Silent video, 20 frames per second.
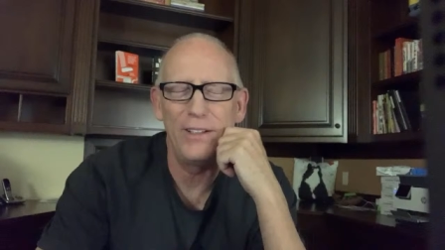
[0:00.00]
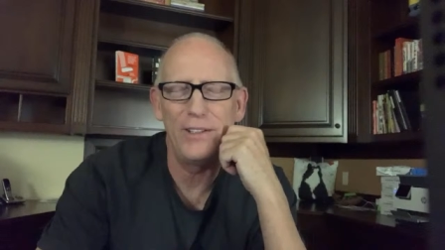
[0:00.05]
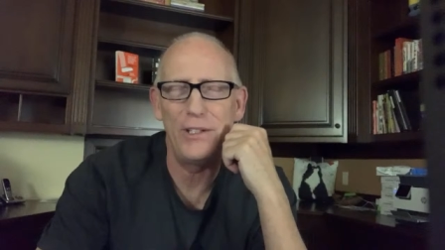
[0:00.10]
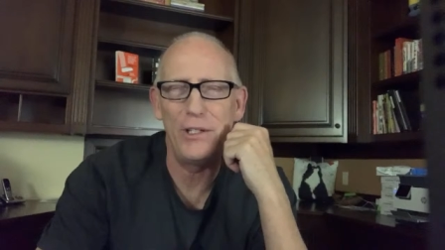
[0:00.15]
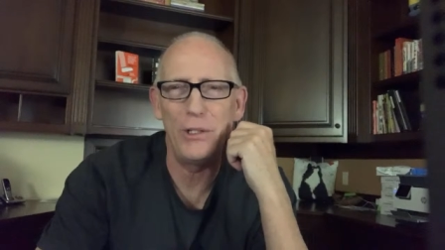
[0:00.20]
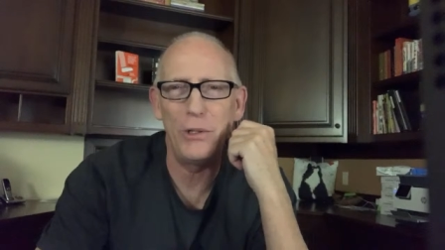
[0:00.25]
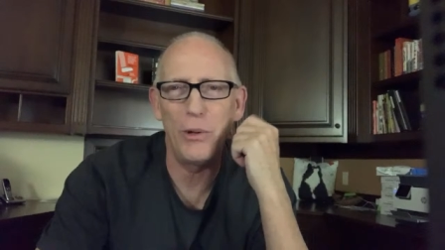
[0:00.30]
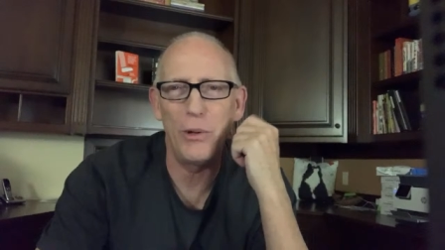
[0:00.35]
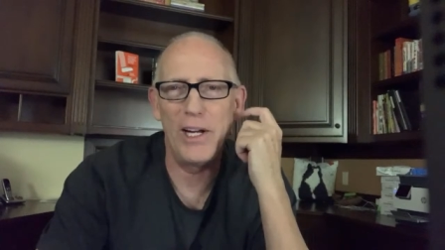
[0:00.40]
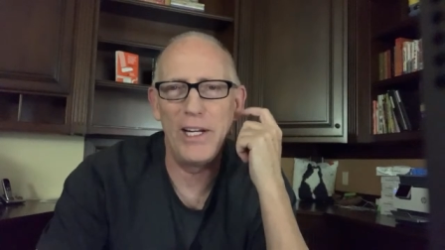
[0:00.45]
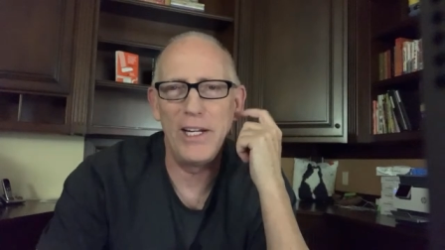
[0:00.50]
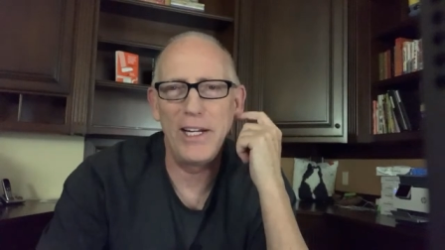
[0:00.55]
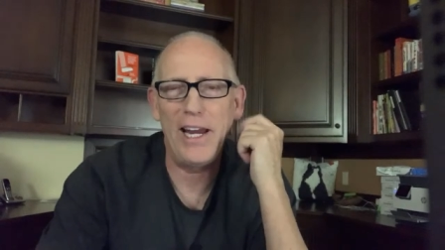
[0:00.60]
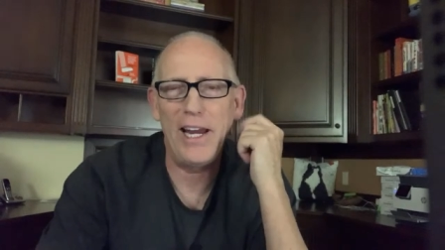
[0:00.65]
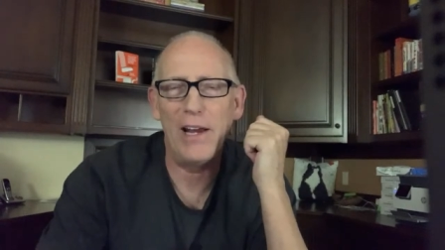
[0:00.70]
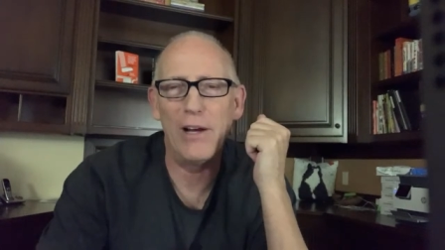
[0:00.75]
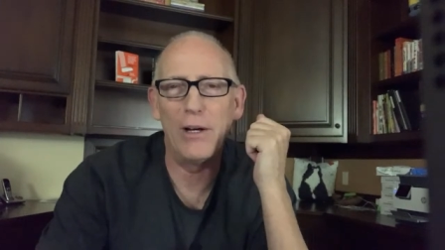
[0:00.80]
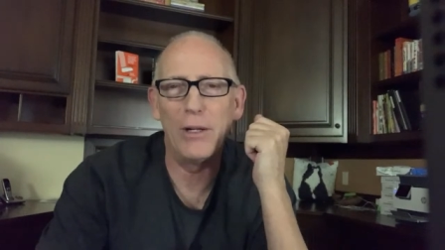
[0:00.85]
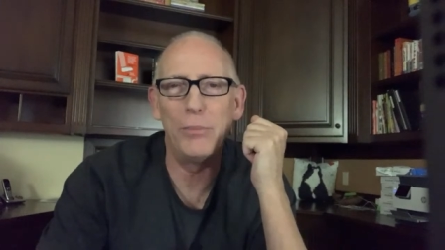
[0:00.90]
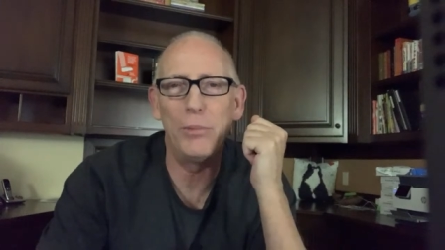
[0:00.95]
Do you know why you
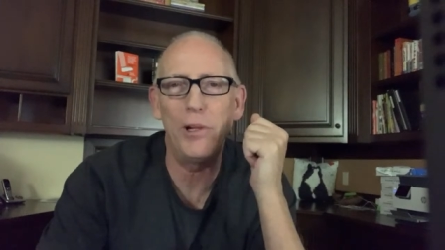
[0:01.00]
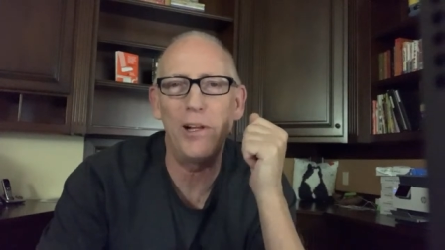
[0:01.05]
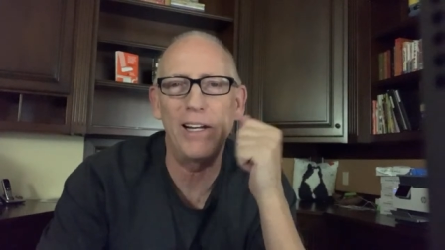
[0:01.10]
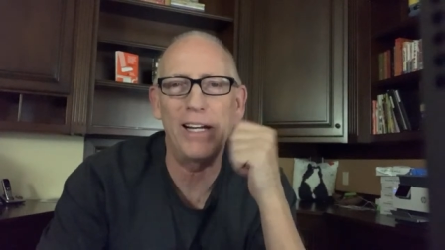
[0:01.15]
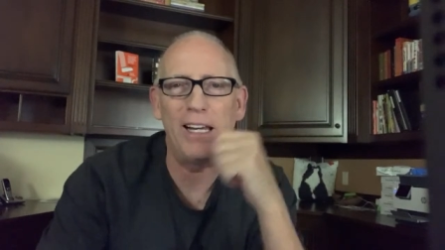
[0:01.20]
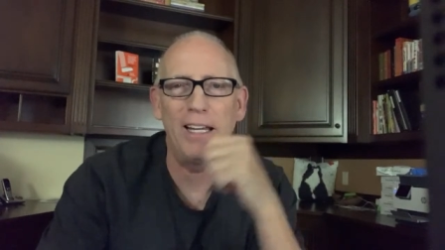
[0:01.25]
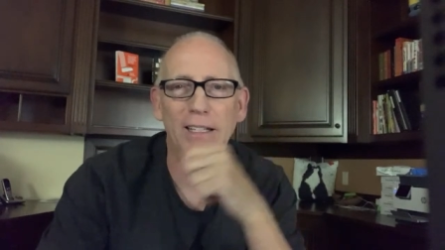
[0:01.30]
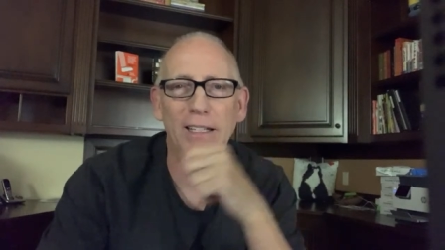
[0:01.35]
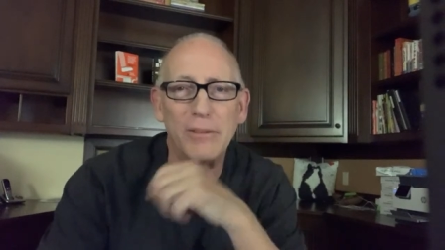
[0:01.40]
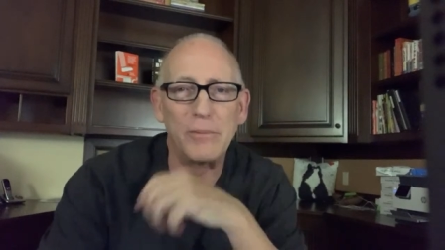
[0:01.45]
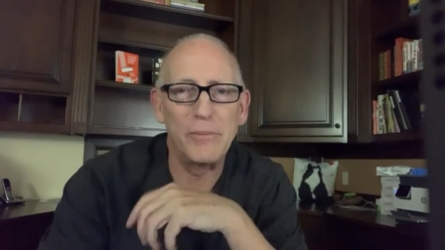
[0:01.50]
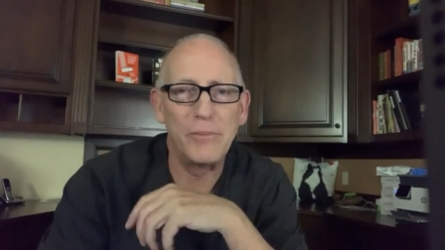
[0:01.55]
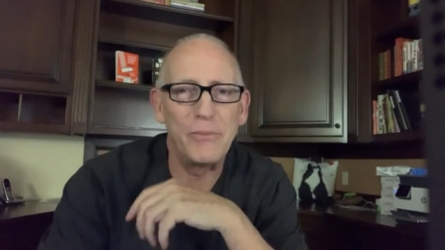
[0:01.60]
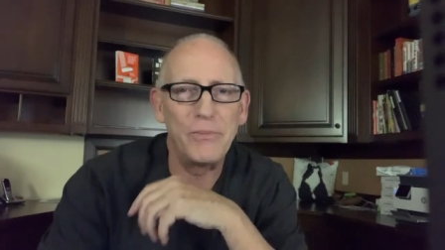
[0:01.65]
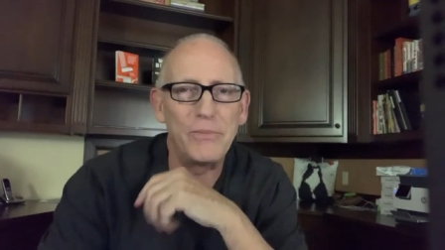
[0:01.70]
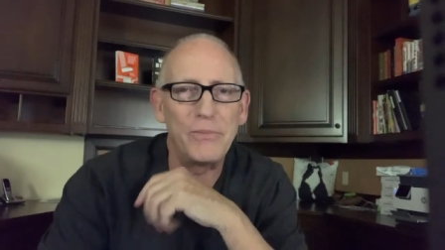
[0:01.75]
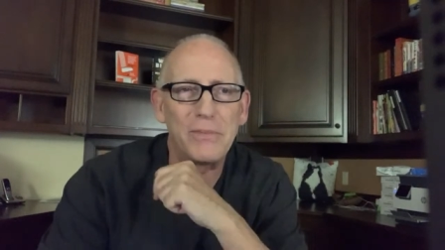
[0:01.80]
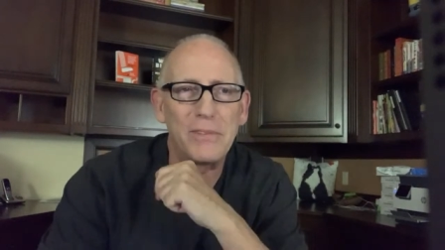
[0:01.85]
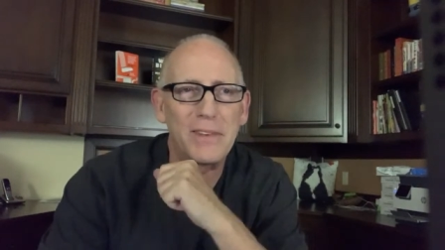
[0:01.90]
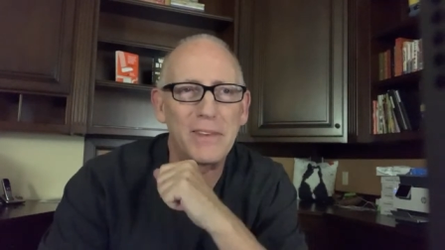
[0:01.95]
can't unplug it?
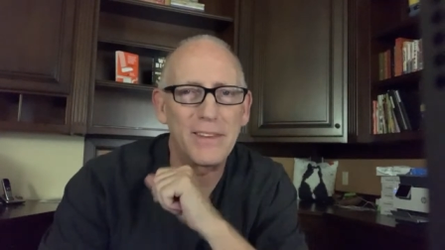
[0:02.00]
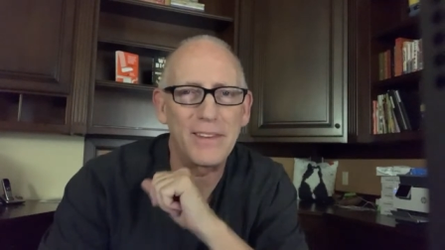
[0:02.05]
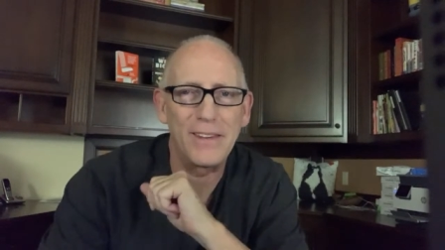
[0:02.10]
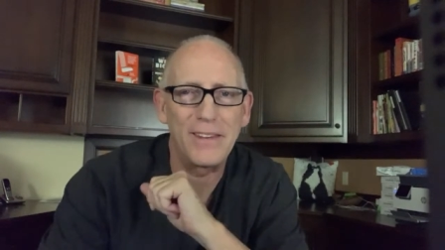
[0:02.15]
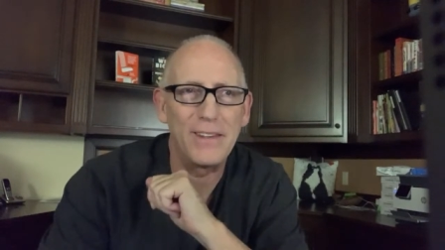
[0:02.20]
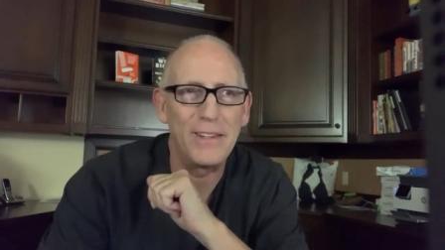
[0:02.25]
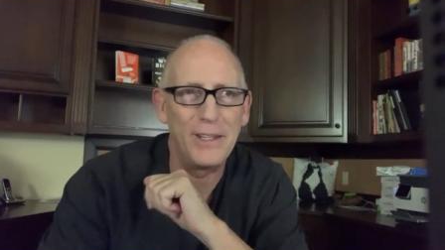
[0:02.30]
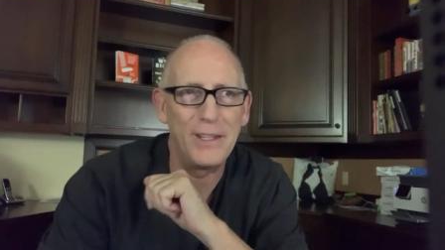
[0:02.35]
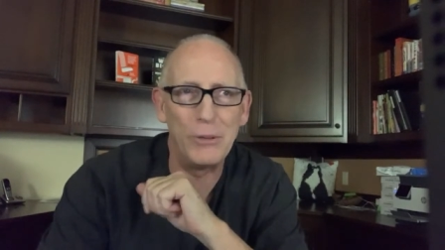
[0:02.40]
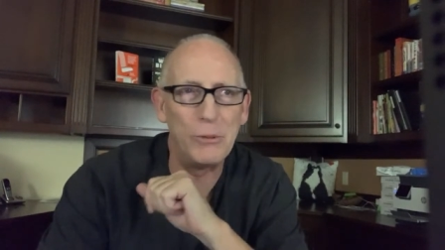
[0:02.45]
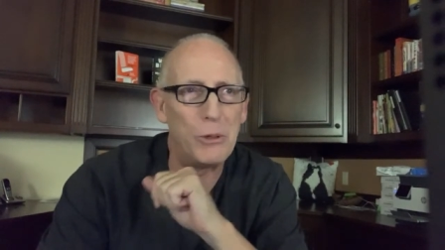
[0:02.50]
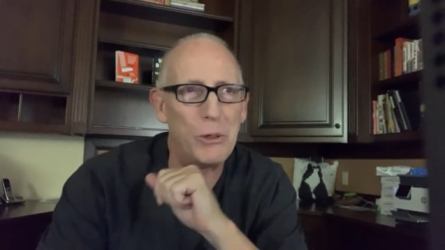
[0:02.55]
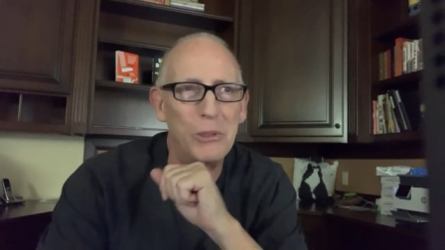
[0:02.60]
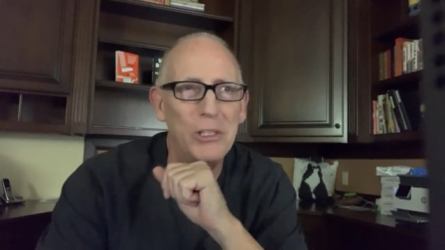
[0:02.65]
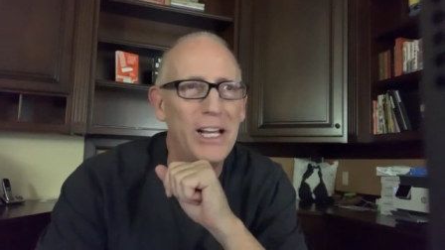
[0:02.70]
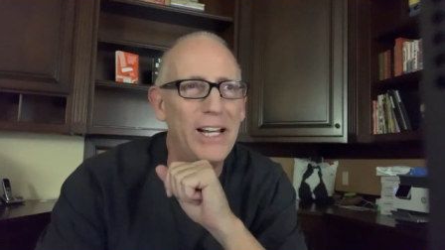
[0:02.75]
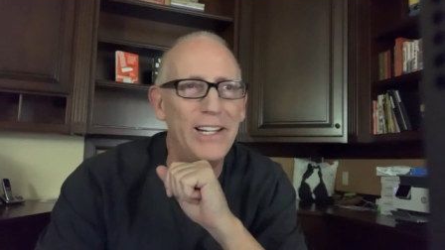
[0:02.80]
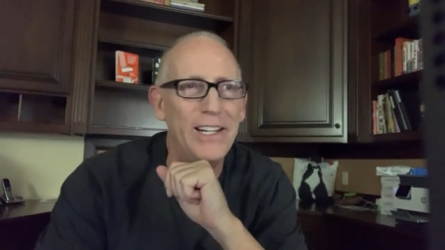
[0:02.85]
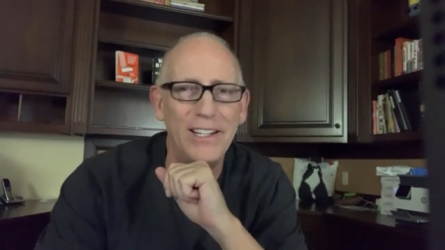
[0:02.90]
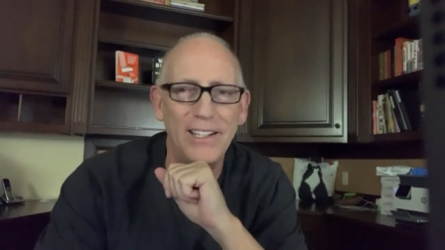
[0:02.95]
It won't
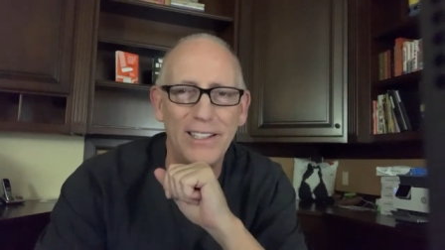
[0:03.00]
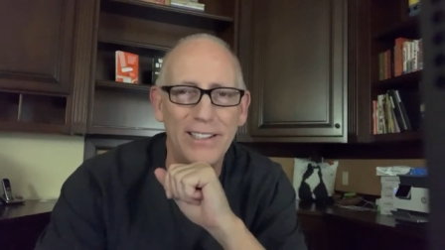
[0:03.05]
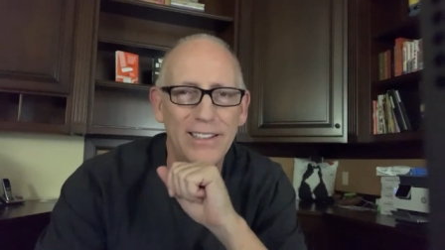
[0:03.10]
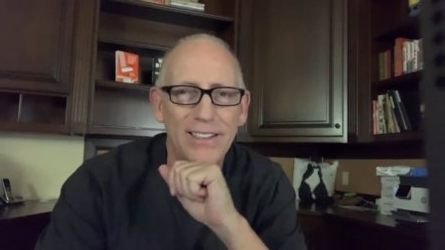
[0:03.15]
let you.